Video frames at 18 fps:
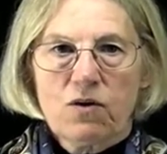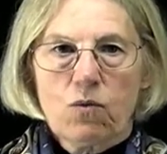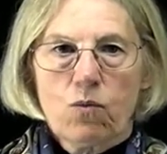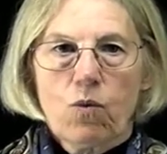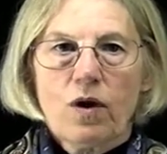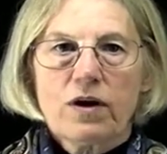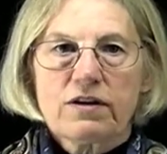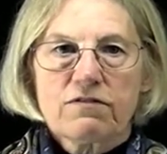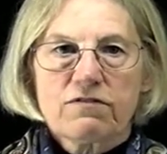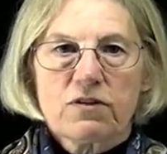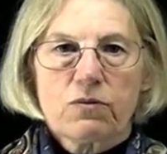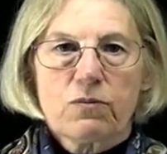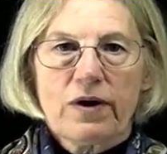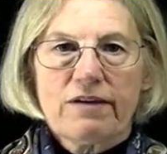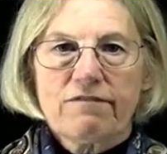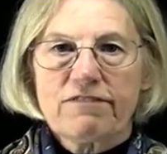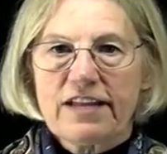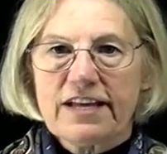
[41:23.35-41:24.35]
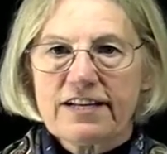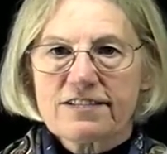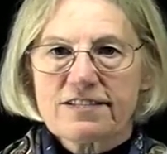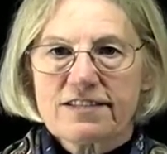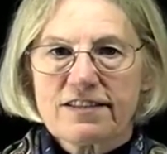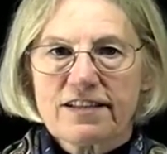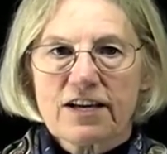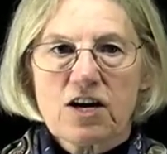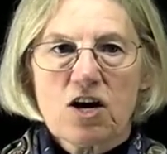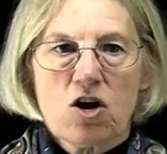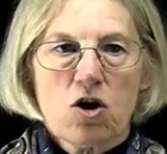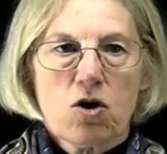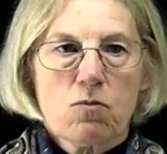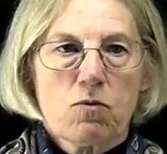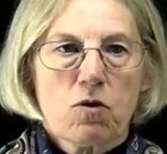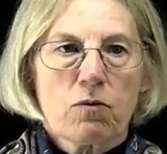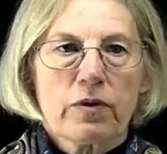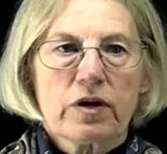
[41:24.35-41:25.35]
one of the wavelengths in the
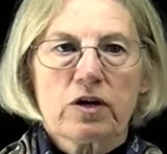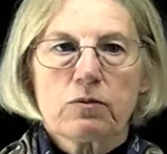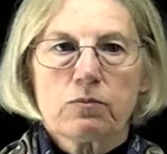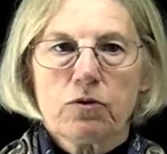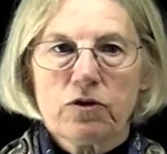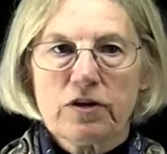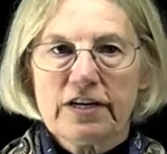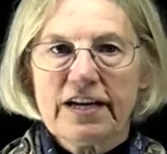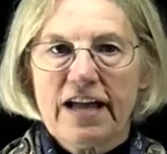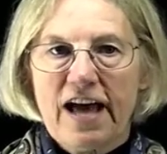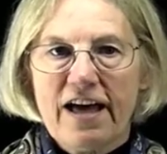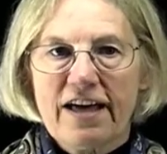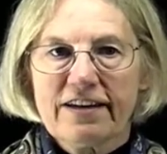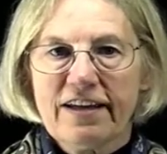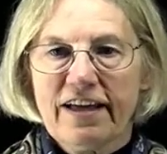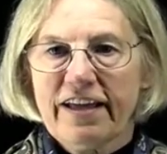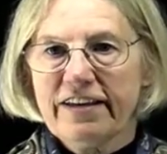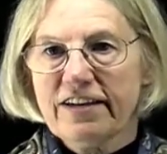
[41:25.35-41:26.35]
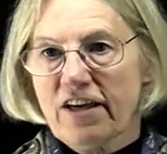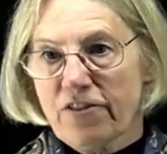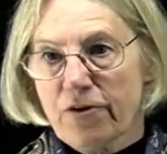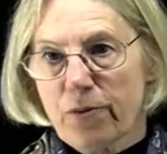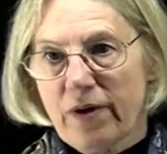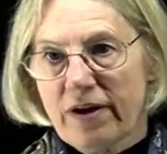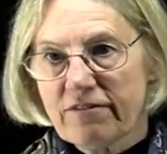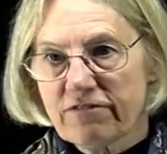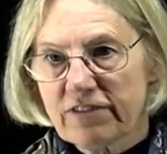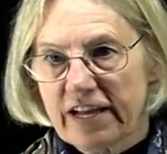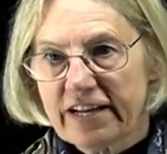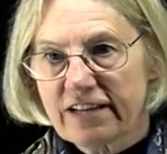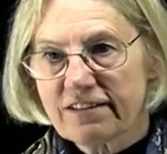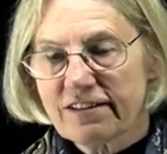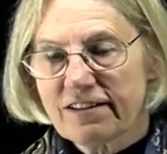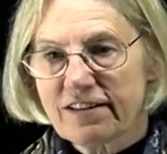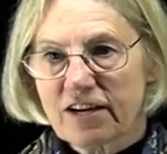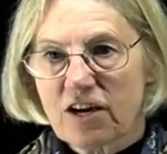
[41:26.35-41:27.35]
comb, or we could put it on another
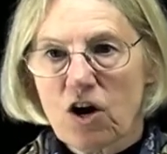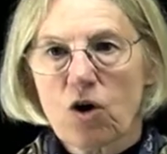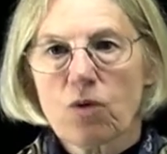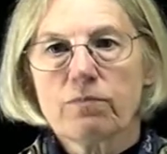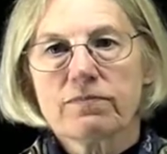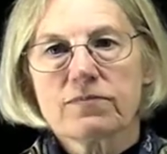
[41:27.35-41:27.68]
wavelength in the comb.